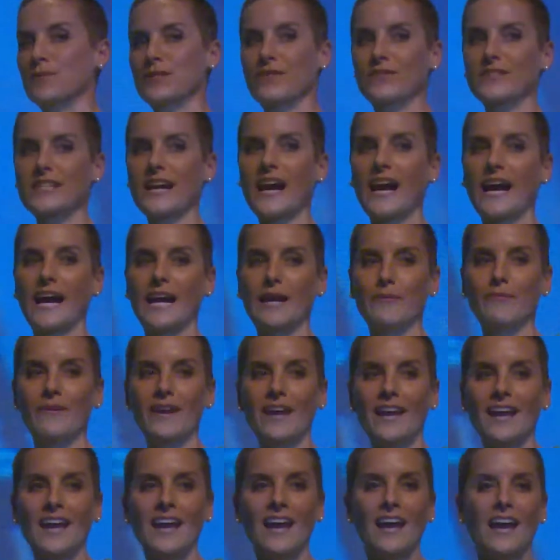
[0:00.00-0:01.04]
of time.
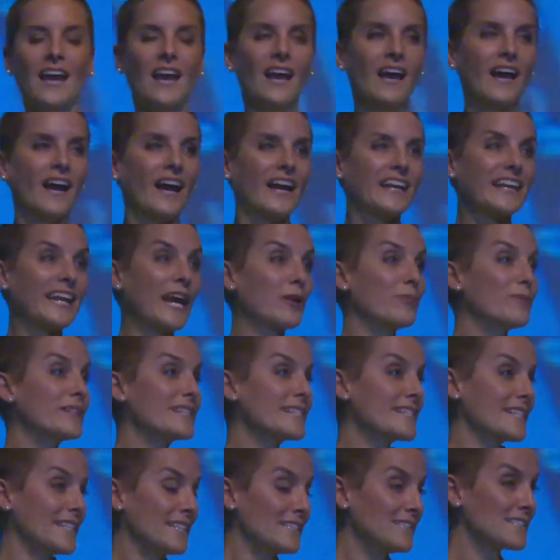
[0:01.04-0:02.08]
Can we
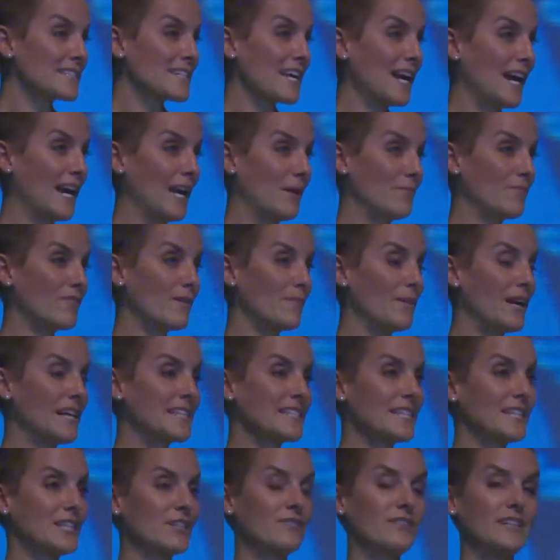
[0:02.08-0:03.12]
steal time from
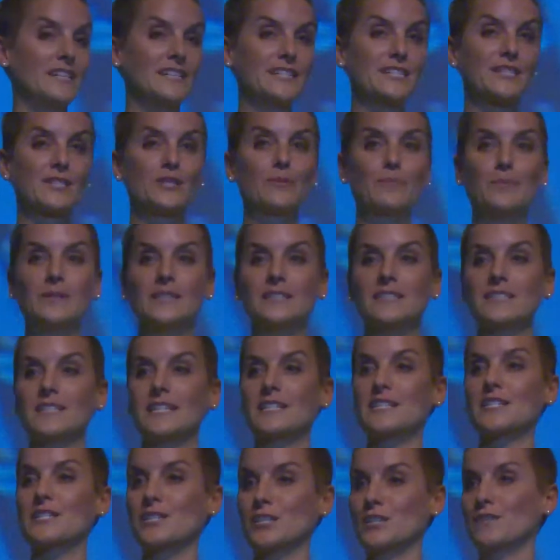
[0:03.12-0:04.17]
itineraries to build in
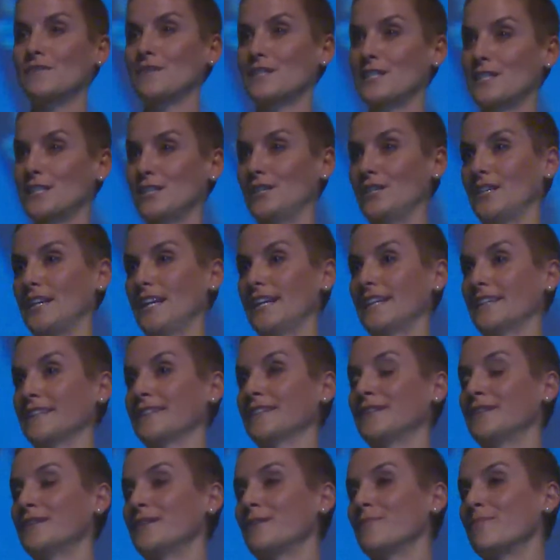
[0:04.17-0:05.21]
service learning?
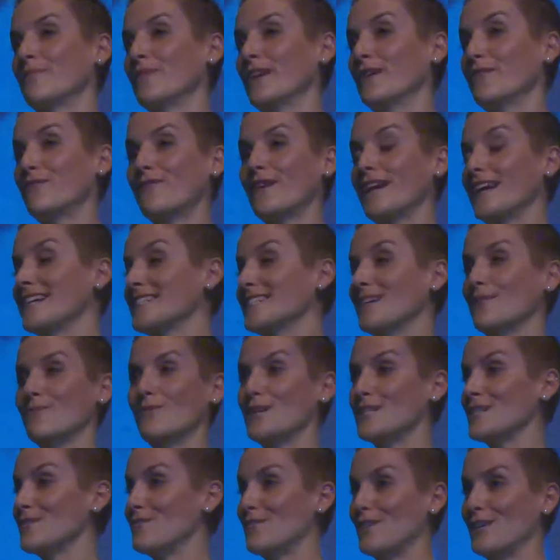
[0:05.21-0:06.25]
A phrase that
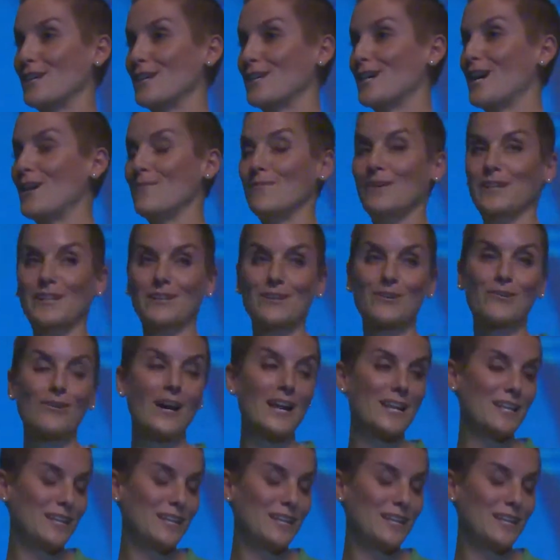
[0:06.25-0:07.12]
wasn't very common quite